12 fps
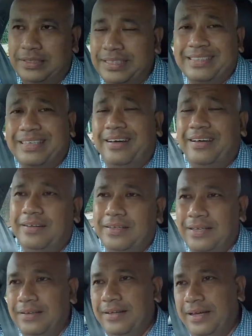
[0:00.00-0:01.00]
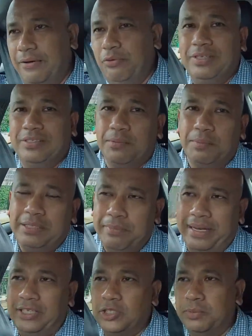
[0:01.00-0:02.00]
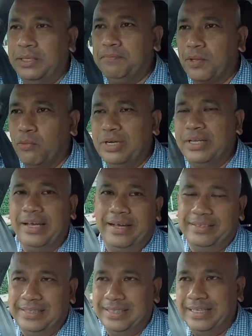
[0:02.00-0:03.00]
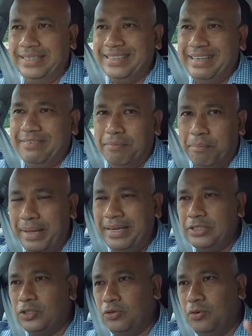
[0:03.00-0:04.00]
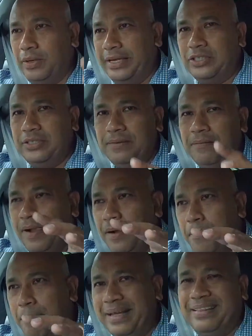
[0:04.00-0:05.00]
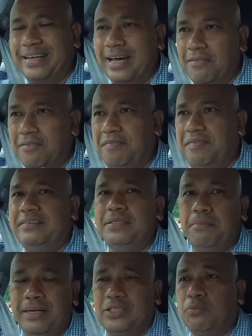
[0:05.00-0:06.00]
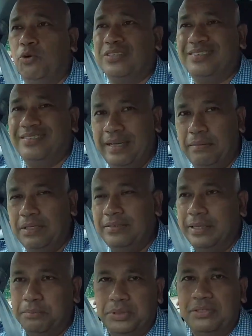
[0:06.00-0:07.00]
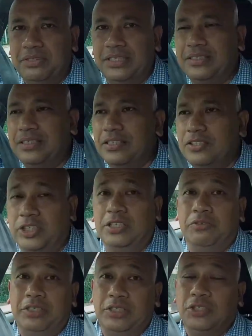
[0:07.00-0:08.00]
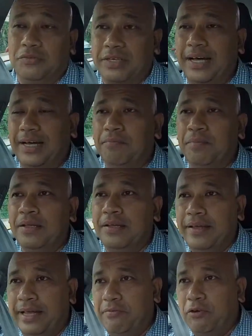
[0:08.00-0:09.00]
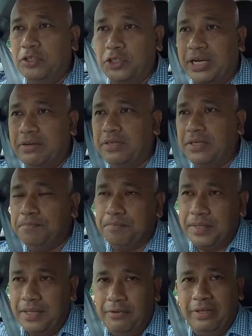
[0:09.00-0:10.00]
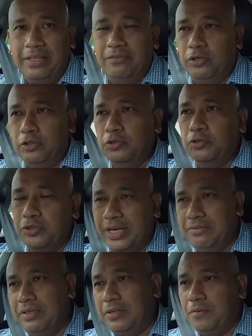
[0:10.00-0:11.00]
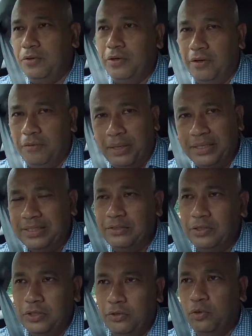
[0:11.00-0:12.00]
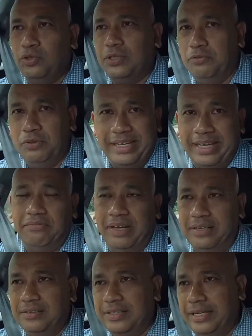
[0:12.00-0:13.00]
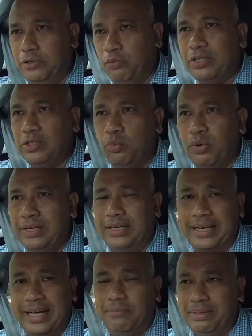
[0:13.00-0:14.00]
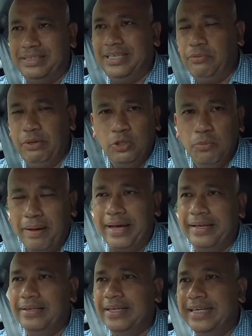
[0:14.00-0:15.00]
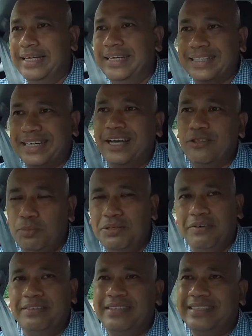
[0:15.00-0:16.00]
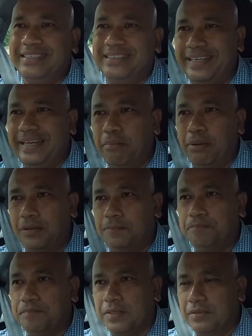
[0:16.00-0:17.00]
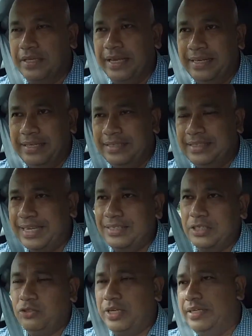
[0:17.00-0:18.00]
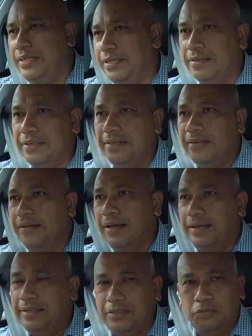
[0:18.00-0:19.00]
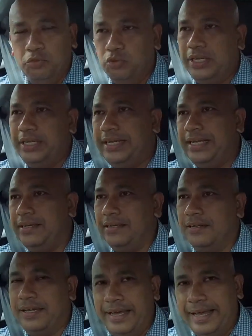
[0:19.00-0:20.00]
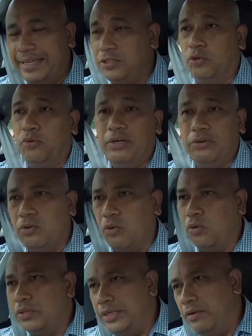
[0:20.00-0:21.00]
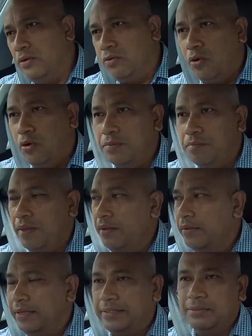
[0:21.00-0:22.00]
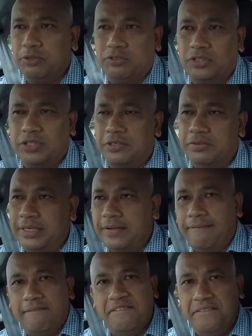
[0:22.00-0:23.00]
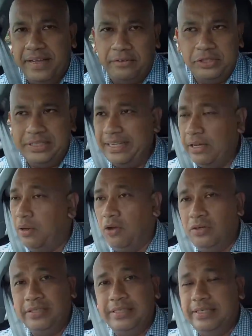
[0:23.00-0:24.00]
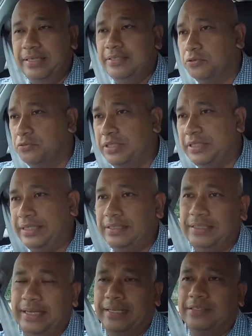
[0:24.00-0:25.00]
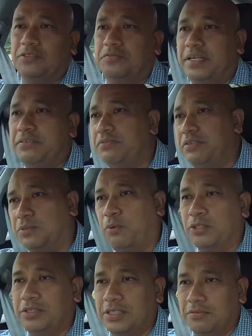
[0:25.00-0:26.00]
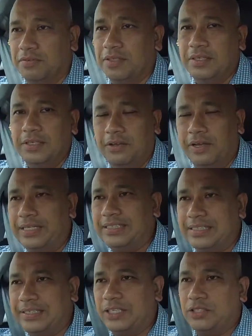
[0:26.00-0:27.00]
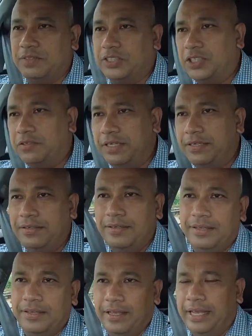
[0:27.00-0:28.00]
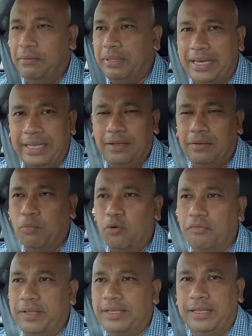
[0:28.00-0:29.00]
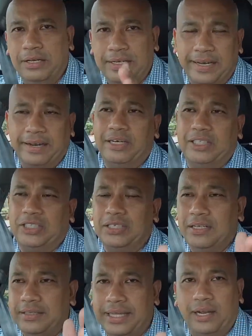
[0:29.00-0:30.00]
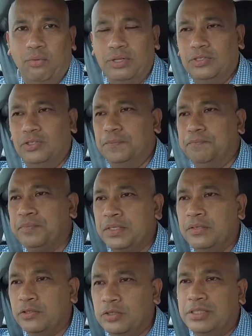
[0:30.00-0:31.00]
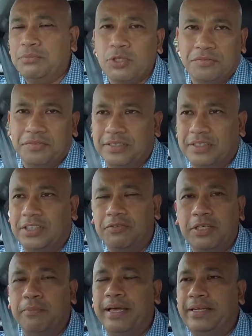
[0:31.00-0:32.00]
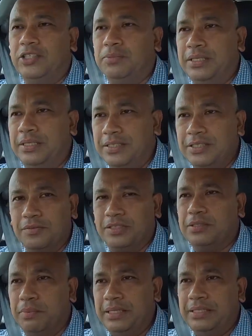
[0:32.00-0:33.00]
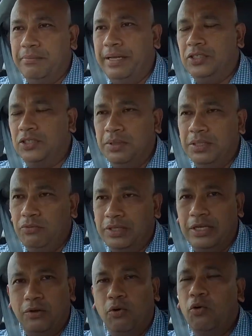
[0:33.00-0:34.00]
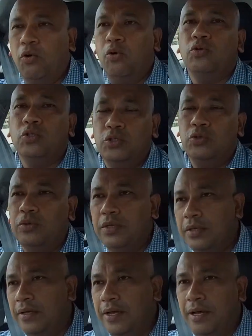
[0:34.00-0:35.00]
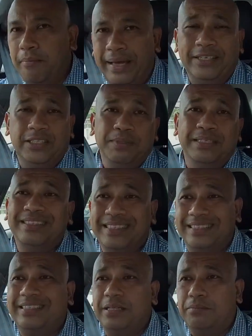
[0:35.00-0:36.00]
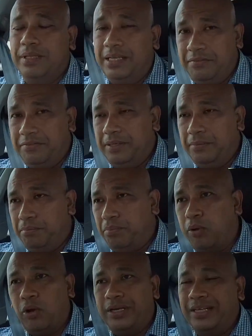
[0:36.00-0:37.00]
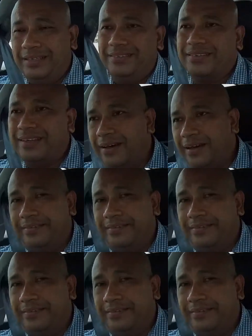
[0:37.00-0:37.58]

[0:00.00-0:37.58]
This car, with the stability management, what Kia has done is they've managed to actually make the car very much more stable than previous generations of car. And for a driver, whether if you're a new driver or a person who's really advanced, and what you want in a car basically when you buy it is a car to be very stable. Okay, and in this case, as you can hear, it's really has great road holding on the road. In terms of steering, honestly, it's really easy and it's very responsive. Okay, just a touch of the steering and I'm getting it moving in the direction that I want to. So in terms of steering management, in terms of stability management, they have a whole new management system that they've employed in this car.